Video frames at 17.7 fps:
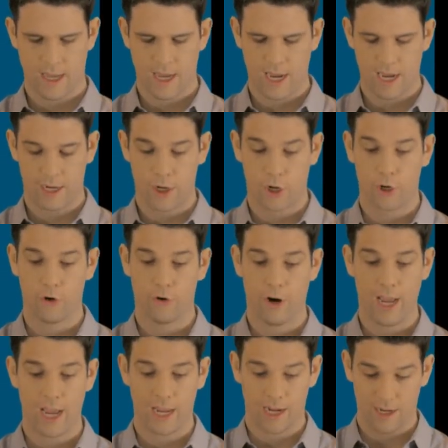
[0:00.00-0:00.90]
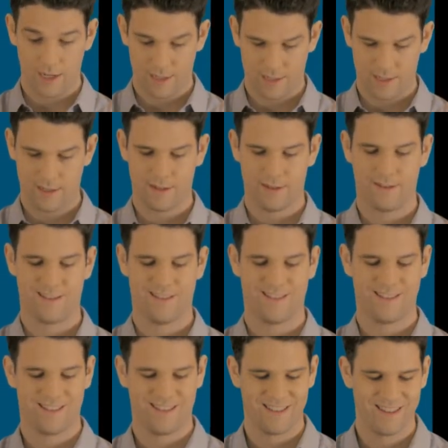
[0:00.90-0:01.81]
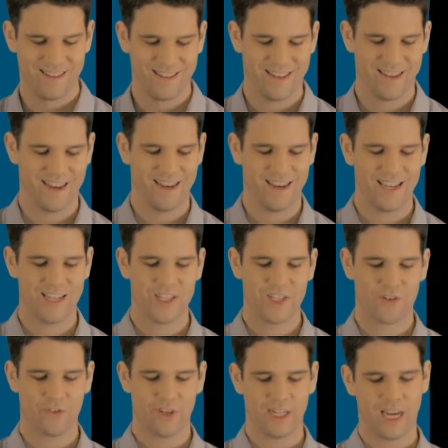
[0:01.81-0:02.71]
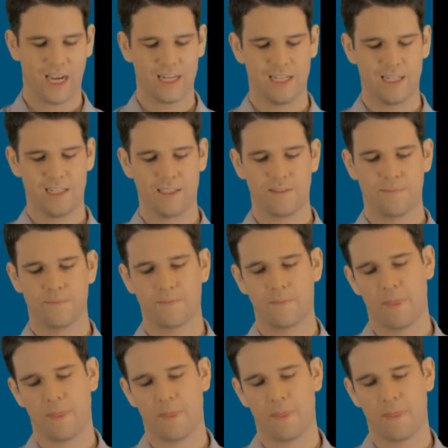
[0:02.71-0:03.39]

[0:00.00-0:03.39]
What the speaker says: an array into read IDs.